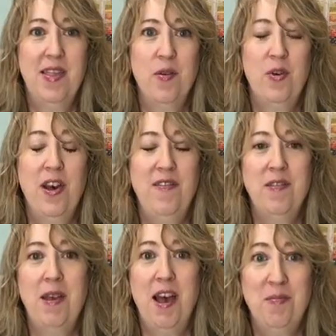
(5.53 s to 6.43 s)
that will help
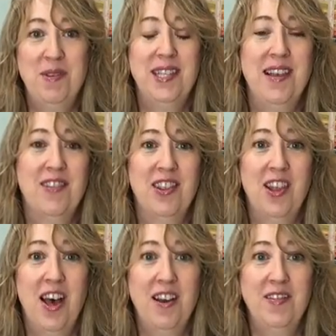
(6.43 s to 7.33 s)
you, help you save a
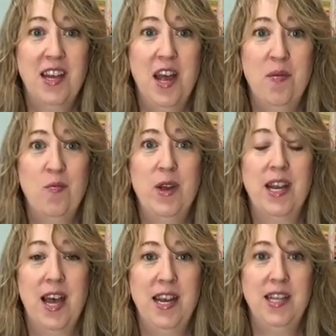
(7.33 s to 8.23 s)
lot of time when
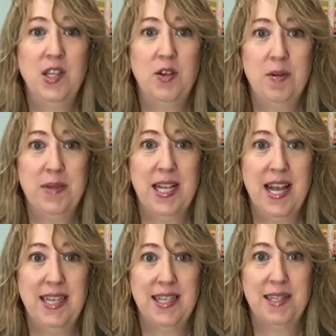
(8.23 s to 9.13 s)
cutting strip
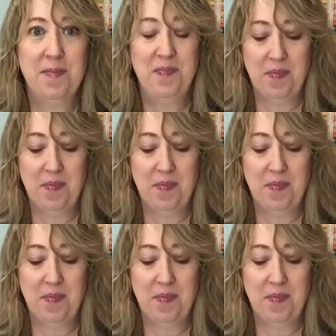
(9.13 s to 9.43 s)
sets.